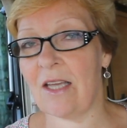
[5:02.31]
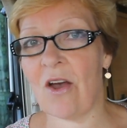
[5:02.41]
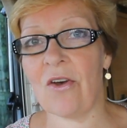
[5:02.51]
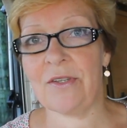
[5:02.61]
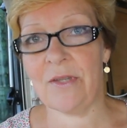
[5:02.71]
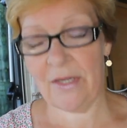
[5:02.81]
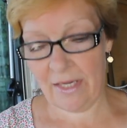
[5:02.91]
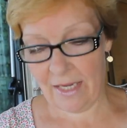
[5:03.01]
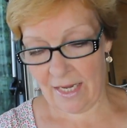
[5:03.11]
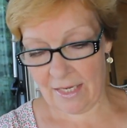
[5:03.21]
yarn.
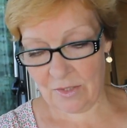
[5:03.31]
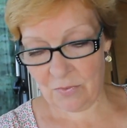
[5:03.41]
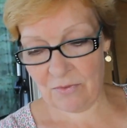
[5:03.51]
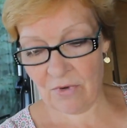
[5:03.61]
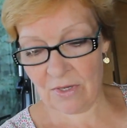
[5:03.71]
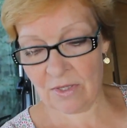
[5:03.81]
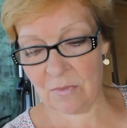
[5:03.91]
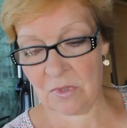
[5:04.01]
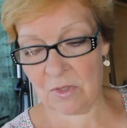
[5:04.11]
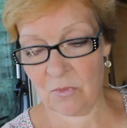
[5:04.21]
and we've rung
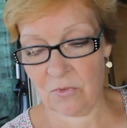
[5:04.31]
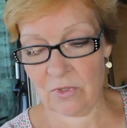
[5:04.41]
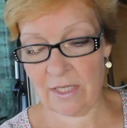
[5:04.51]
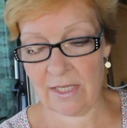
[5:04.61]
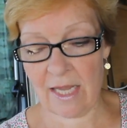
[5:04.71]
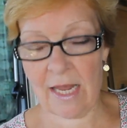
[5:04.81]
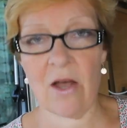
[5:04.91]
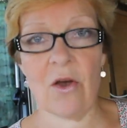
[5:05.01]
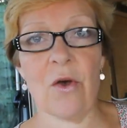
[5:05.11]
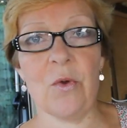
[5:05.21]
them this morning and they
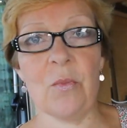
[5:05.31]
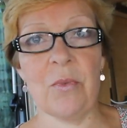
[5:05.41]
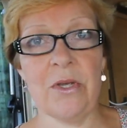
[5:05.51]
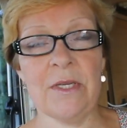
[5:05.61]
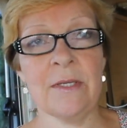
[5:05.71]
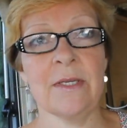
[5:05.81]
are open,